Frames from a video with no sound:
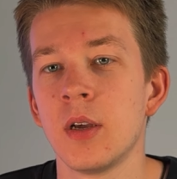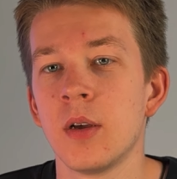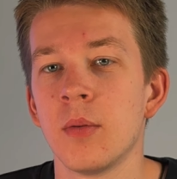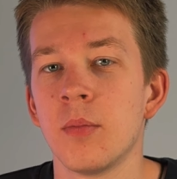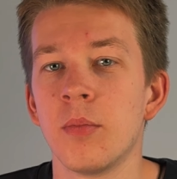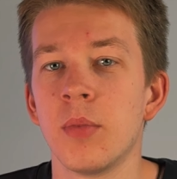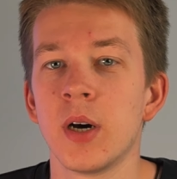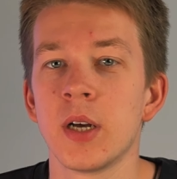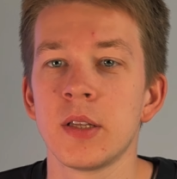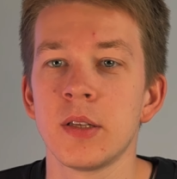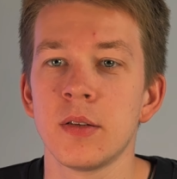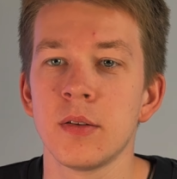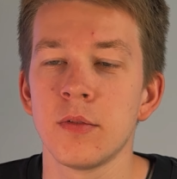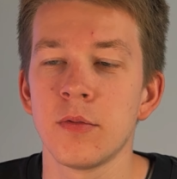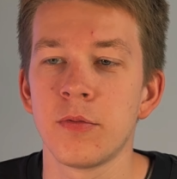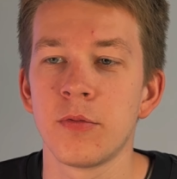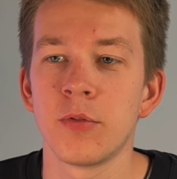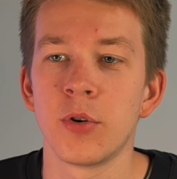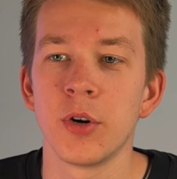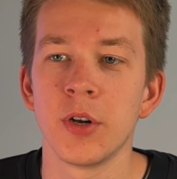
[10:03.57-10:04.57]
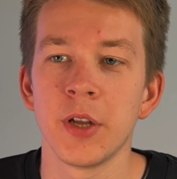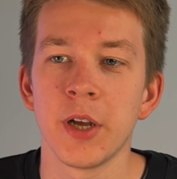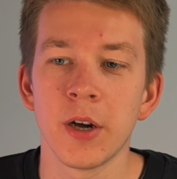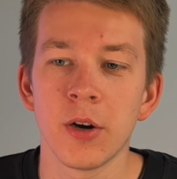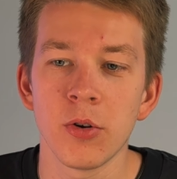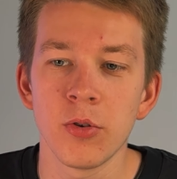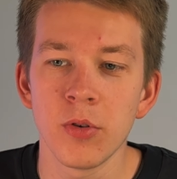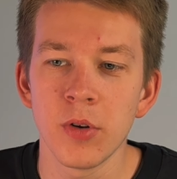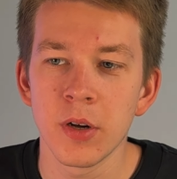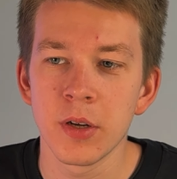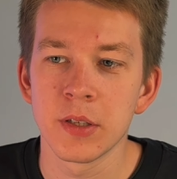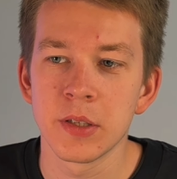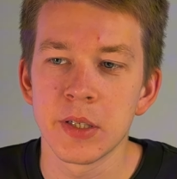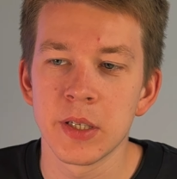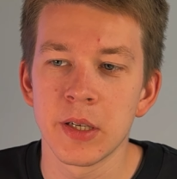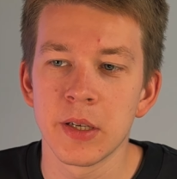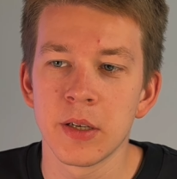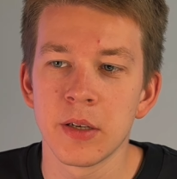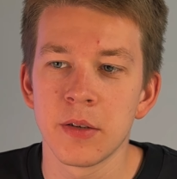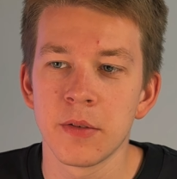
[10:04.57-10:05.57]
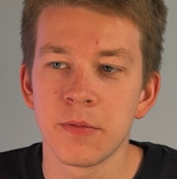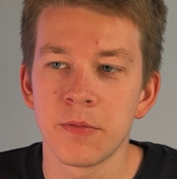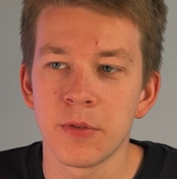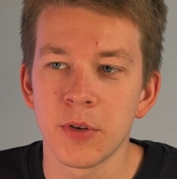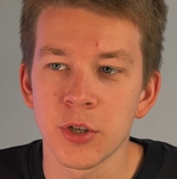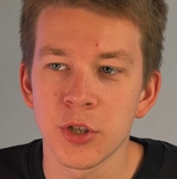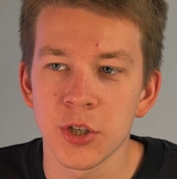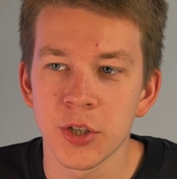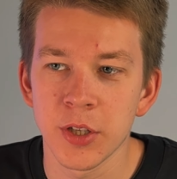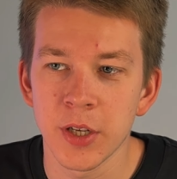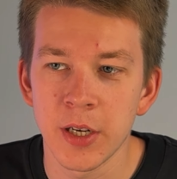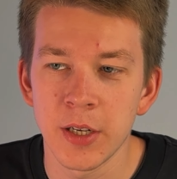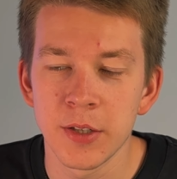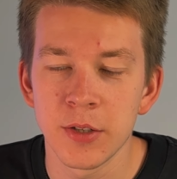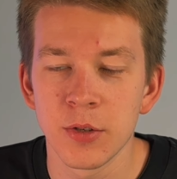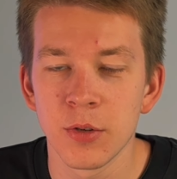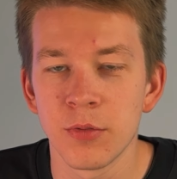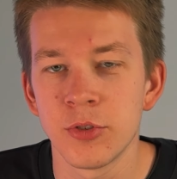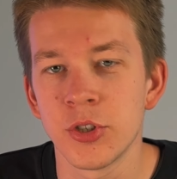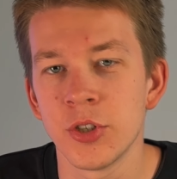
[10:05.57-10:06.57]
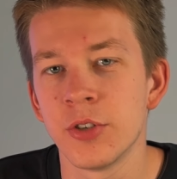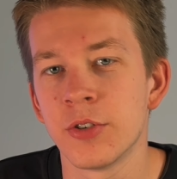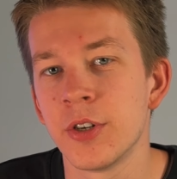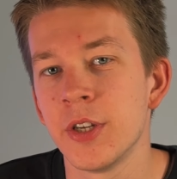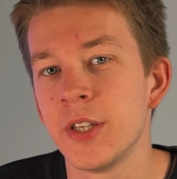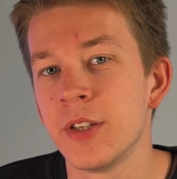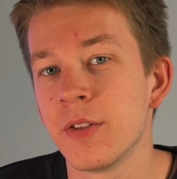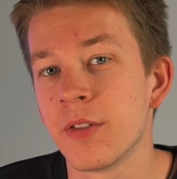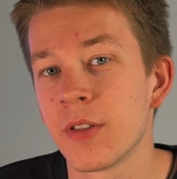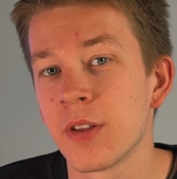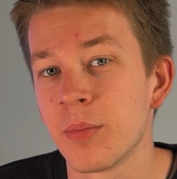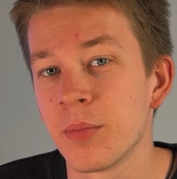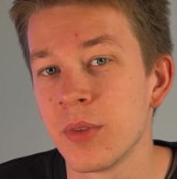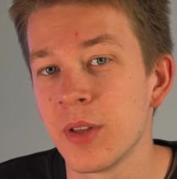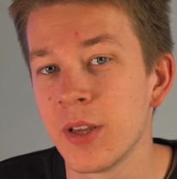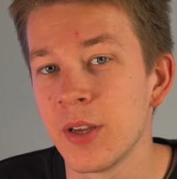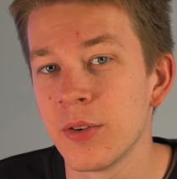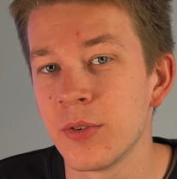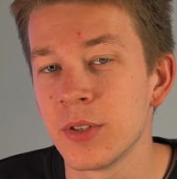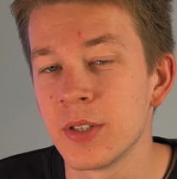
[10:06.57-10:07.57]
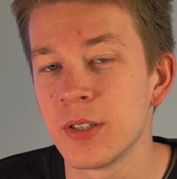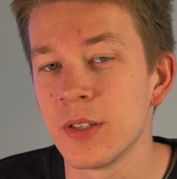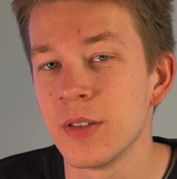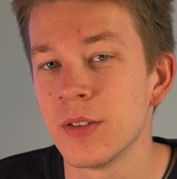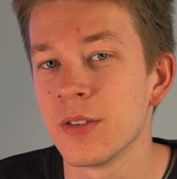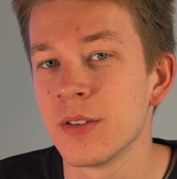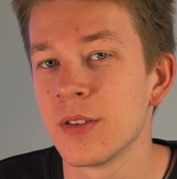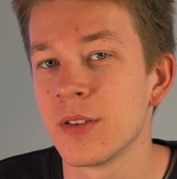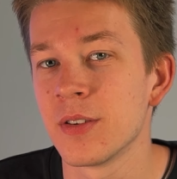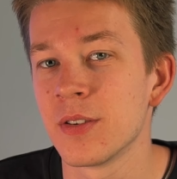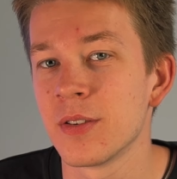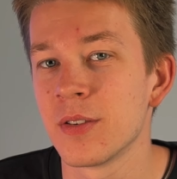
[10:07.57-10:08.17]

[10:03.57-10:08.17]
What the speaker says: But for now, the functionality of generating thumbnails in